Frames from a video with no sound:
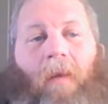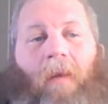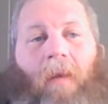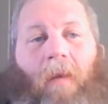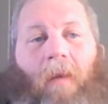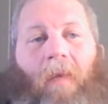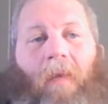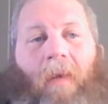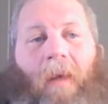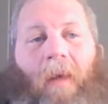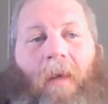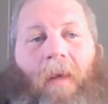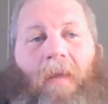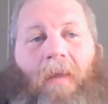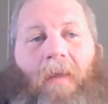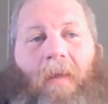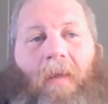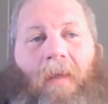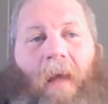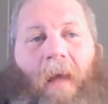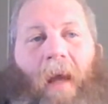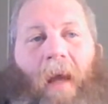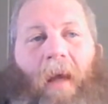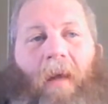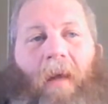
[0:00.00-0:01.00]
the
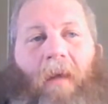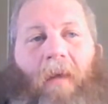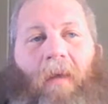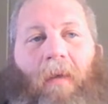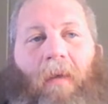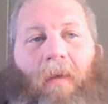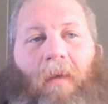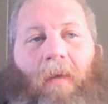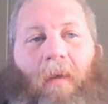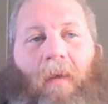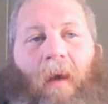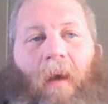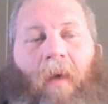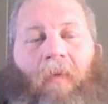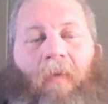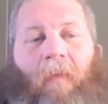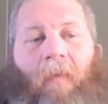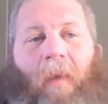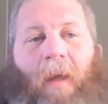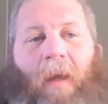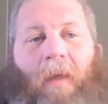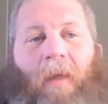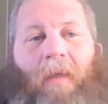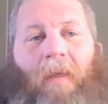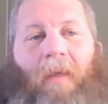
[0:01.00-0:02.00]
state
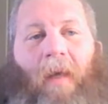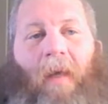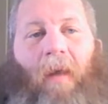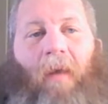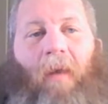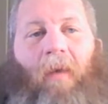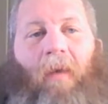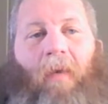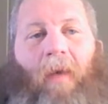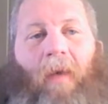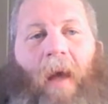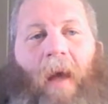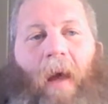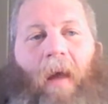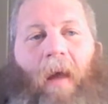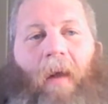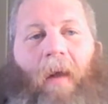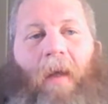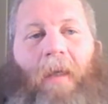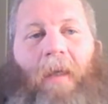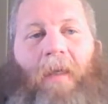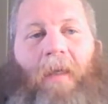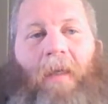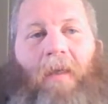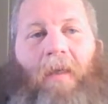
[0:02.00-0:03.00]
government is telling
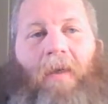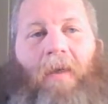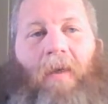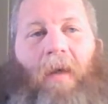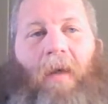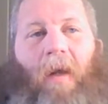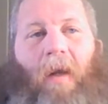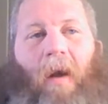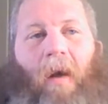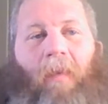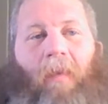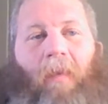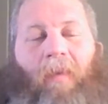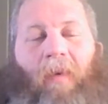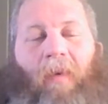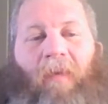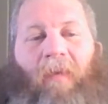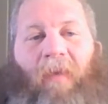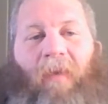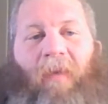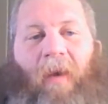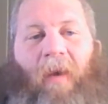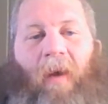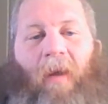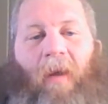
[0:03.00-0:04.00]
localities that you cannot
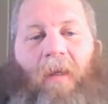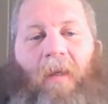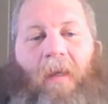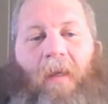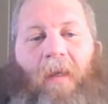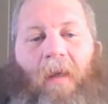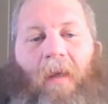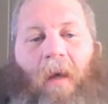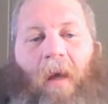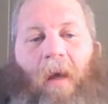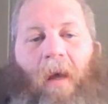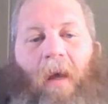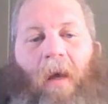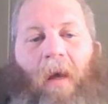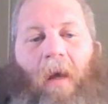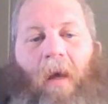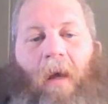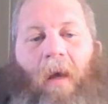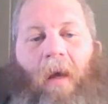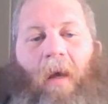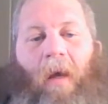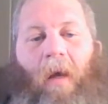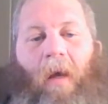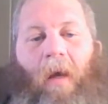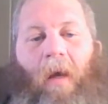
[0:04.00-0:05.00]
prevent
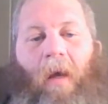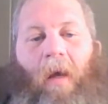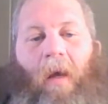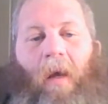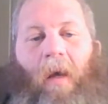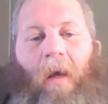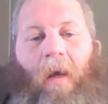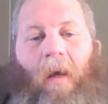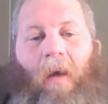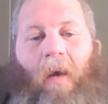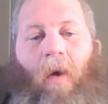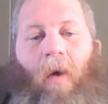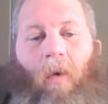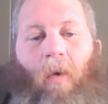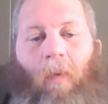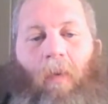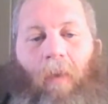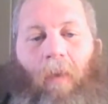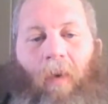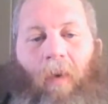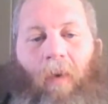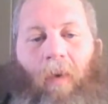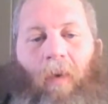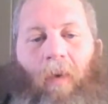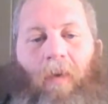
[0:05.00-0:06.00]

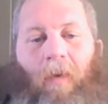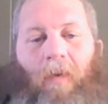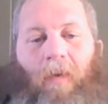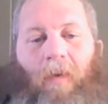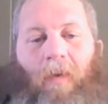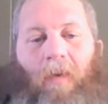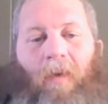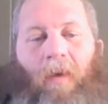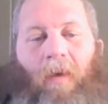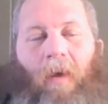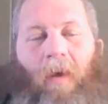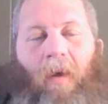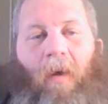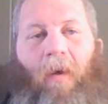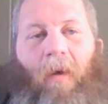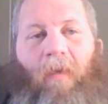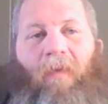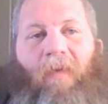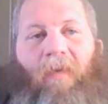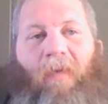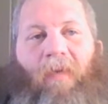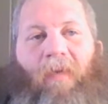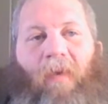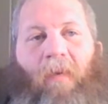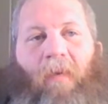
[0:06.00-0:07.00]
homeowners
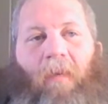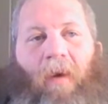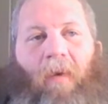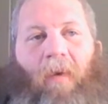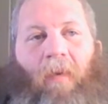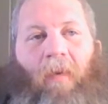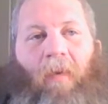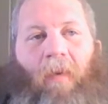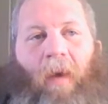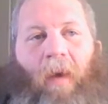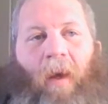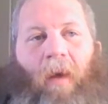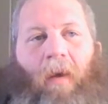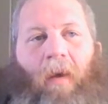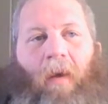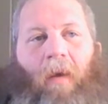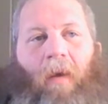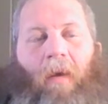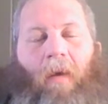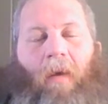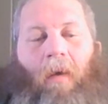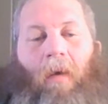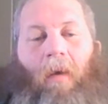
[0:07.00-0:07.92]
from owning,